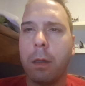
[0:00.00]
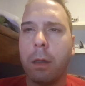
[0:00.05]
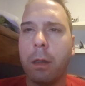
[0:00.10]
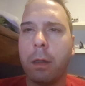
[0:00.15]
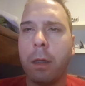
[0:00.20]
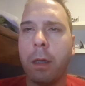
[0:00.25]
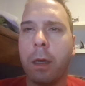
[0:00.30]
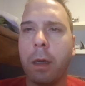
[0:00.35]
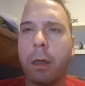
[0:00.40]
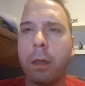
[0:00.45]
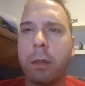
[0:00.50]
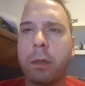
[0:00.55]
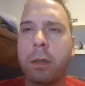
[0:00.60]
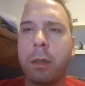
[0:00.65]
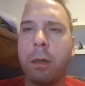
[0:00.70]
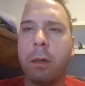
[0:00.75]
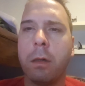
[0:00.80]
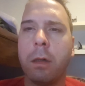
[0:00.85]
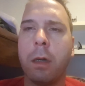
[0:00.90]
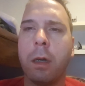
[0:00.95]
Yeah,
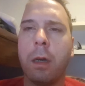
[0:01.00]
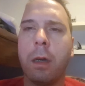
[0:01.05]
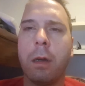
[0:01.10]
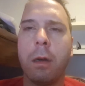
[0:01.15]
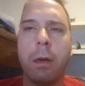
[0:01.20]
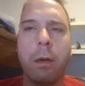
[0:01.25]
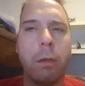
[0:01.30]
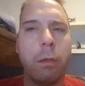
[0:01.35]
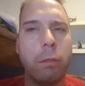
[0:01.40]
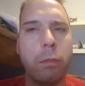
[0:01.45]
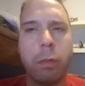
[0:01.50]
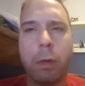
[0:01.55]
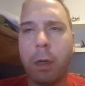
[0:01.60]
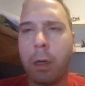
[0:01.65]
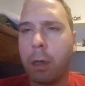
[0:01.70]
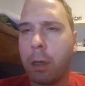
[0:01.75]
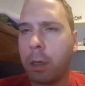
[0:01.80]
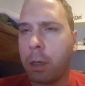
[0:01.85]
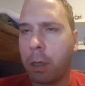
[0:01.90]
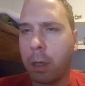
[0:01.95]
so
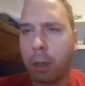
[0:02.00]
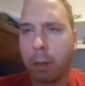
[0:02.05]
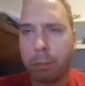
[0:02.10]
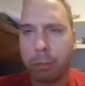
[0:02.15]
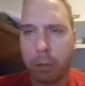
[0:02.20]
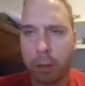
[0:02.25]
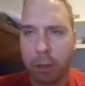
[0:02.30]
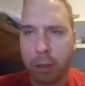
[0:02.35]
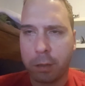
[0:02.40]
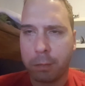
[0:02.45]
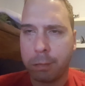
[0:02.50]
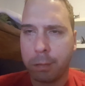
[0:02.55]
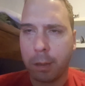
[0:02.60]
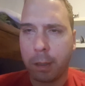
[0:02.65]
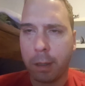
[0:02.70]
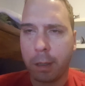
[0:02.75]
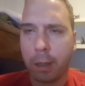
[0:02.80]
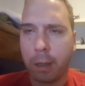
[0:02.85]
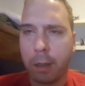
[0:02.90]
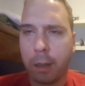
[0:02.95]
wake up with a
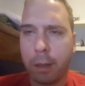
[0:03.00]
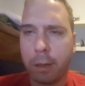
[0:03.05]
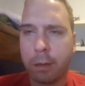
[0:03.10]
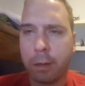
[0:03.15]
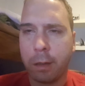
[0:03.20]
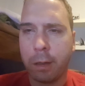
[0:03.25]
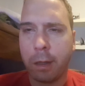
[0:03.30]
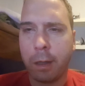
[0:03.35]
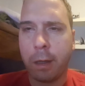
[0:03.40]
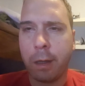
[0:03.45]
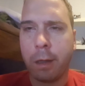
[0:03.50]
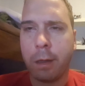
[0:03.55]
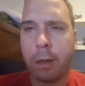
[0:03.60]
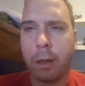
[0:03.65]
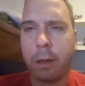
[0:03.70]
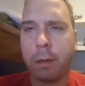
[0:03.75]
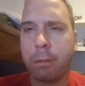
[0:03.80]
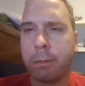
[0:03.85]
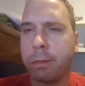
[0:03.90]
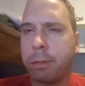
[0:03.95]
splitting headache today,
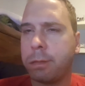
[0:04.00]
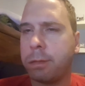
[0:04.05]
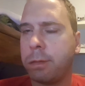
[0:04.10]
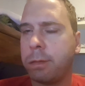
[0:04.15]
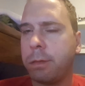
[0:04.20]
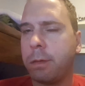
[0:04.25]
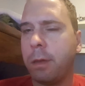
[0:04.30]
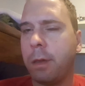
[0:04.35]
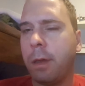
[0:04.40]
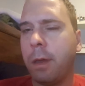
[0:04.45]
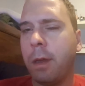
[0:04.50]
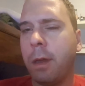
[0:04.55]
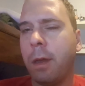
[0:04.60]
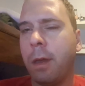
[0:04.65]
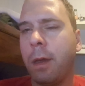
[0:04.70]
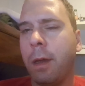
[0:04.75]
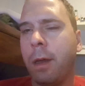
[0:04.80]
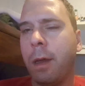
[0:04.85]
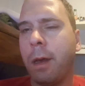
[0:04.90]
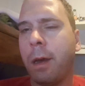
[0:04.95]
like
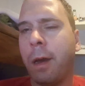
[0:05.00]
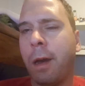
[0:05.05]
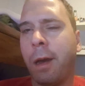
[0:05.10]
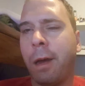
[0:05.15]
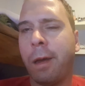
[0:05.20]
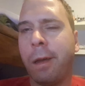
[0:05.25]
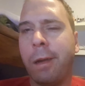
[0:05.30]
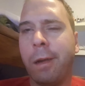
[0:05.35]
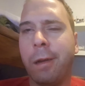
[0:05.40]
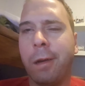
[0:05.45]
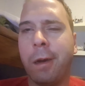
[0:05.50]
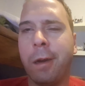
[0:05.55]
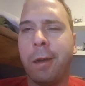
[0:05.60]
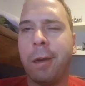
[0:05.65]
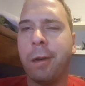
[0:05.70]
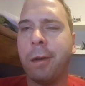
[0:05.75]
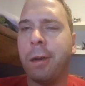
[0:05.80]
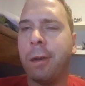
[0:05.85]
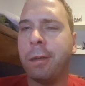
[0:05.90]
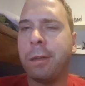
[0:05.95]
9
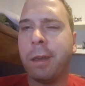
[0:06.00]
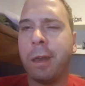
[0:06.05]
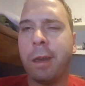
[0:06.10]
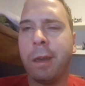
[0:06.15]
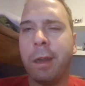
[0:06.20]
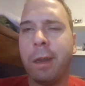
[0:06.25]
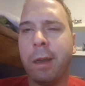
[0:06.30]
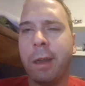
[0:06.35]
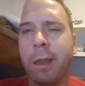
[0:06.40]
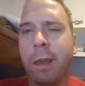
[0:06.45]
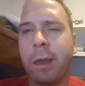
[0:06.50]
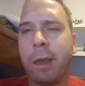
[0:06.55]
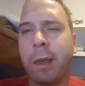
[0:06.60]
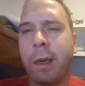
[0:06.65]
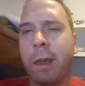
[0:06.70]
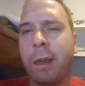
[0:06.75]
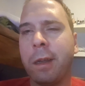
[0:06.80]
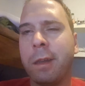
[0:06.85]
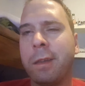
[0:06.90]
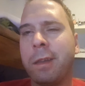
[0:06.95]
out of 10 headache. I
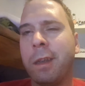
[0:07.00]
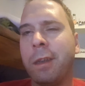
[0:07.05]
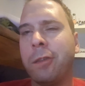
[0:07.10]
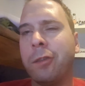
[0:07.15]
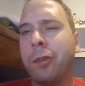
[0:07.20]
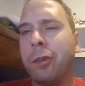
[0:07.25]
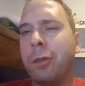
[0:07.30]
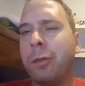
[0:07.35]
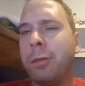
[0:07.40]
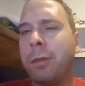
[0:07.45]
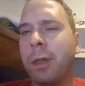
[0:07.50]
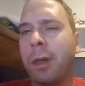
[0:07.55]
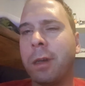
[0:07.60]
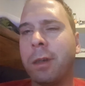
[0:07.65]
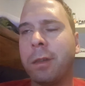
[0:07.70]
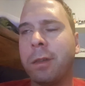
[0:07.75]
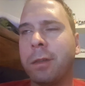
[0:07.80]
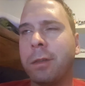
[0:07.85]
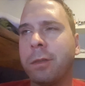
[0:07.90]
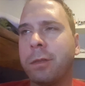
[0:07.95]
had to take 2
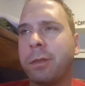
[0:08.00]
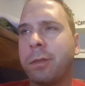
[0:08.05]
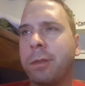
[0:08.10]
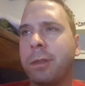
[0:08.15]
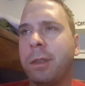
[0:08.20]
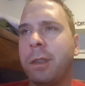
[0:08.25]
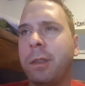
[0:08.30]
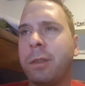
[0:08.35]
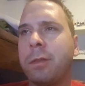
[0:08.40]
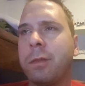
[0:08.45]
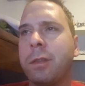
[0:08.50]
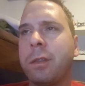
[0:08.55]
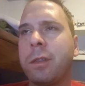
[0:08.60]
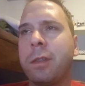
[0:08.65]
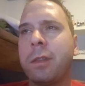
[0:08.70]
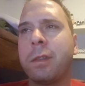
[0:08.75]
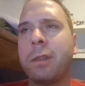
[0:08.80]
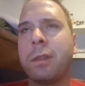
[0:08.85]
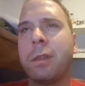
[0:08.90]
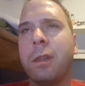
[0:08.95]
Tylenol 3s, which
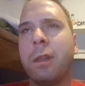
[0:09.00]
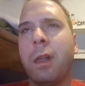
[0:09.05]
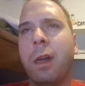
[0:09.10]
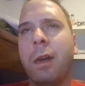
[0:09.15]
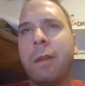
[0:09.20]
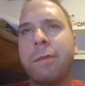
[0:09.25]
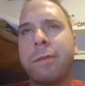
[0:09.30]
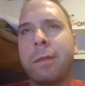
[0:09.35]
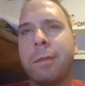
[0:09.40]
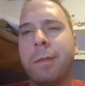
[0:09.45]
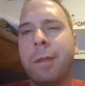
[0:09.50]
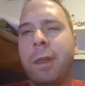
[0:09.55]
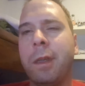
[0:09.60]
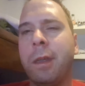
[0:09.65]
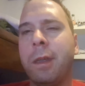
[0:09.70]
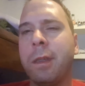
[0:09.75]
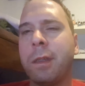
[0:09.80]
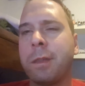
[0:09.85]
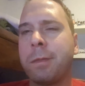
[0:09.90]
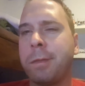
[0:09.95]
is a lot for me,
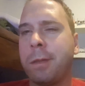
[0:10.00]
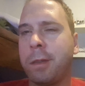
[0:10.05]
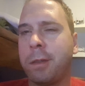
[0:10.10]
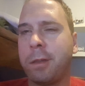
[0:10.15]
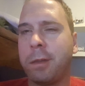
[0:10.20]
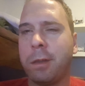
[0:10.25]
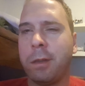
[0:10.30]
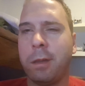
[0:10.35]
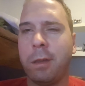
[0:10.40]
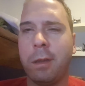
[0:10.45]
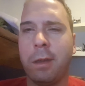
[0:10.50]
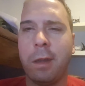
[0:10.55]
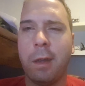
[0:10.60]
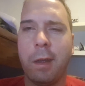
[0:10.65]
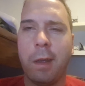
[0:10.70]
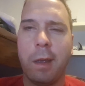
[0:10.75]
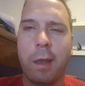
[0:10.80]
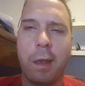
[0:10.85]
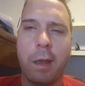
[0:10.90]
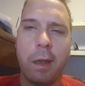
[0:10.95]
and especially,
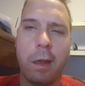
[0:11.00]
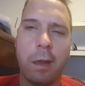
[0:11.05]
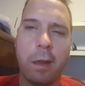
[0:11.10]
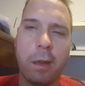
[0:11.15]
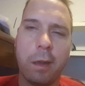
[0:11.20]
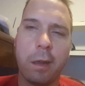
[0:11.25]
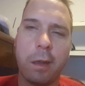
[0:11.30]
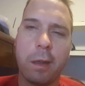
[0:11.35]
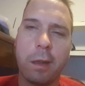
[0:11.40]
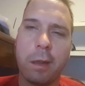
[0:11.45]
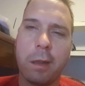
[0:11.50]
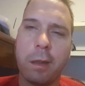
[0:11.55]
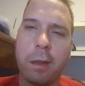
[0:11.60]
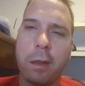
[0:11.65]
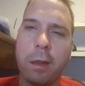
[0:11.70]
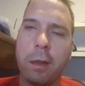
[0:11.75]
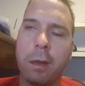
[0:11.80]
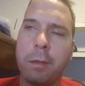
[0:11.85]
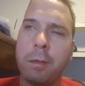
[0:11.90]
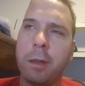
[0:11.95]
like,
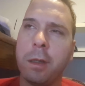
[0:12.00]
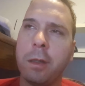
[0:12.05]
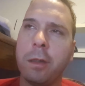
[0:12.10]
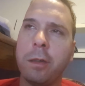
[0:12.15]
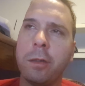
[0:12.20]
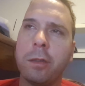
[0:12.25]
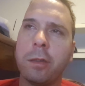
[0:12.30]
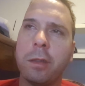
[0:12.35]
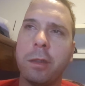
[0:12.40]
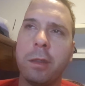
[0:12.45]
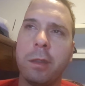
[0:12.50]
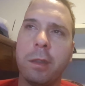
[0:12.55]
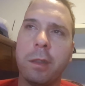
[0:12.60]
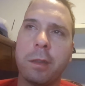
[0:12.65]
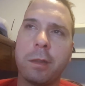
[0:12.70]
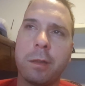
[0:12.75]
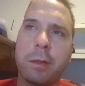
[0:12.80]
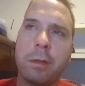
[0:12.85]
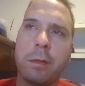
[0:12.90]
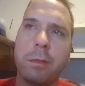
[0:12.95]
I'm not usually
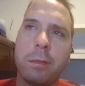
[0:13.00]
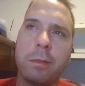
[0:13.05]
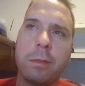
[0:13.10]
this